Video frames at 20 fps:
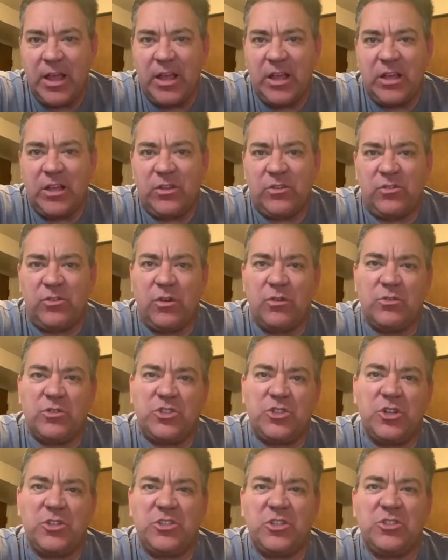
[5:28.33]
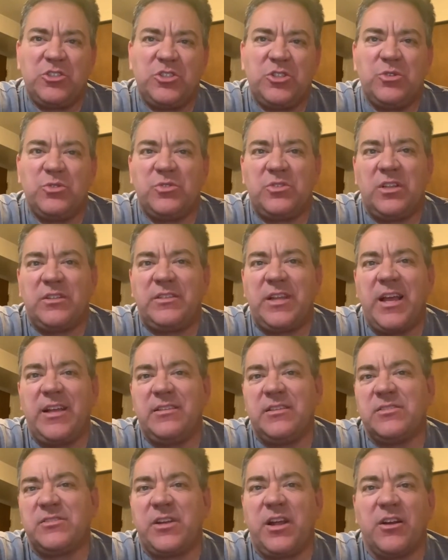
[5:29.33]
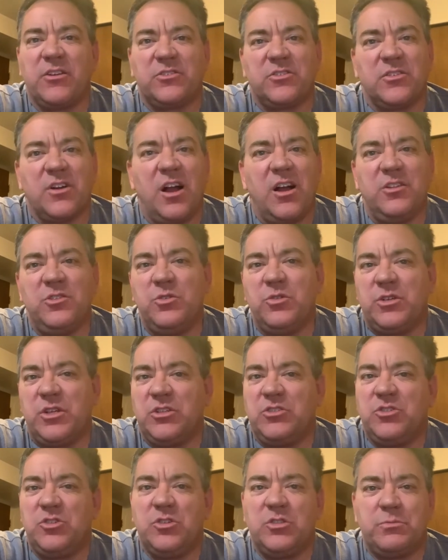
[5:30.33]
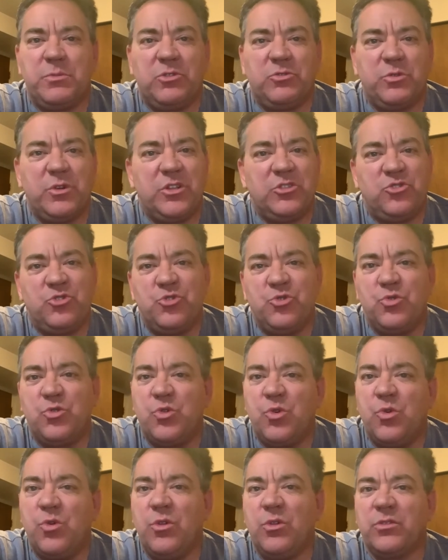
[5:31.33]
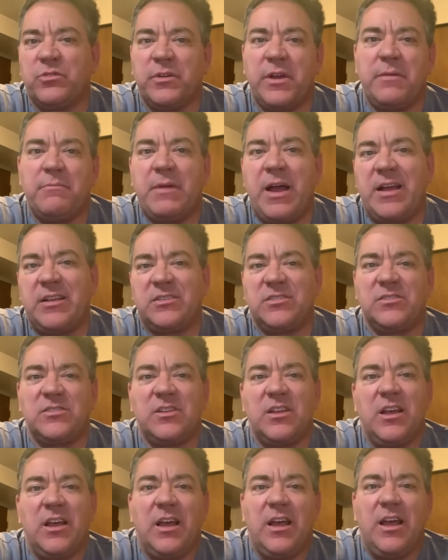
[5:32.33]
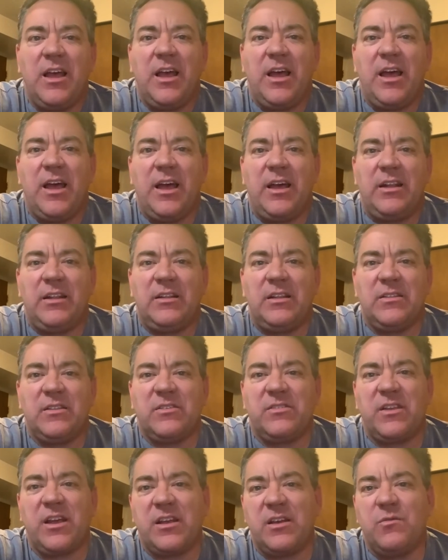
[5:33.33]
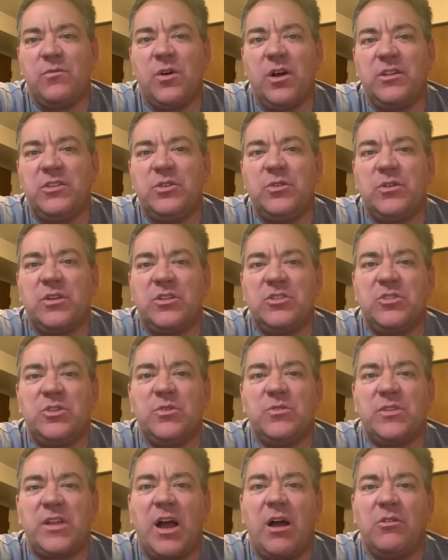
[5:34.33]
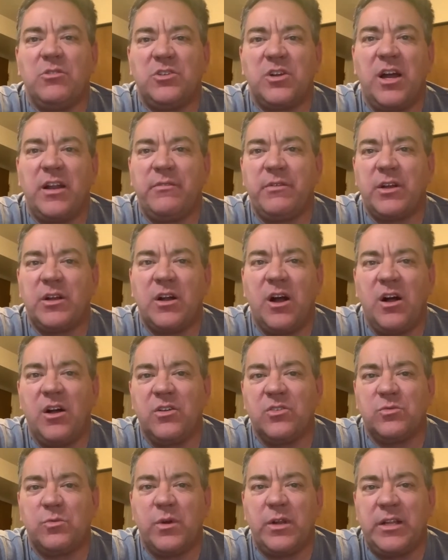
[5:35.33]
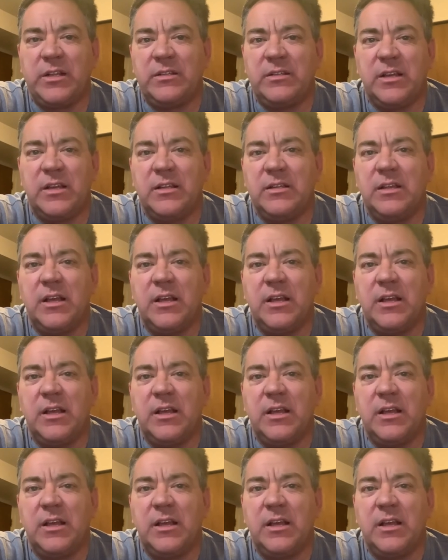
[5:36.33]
So, should you choose to take this character on, you can choose between two cool Green Masks and then the second one, you can choose how Johnny recalls what he did.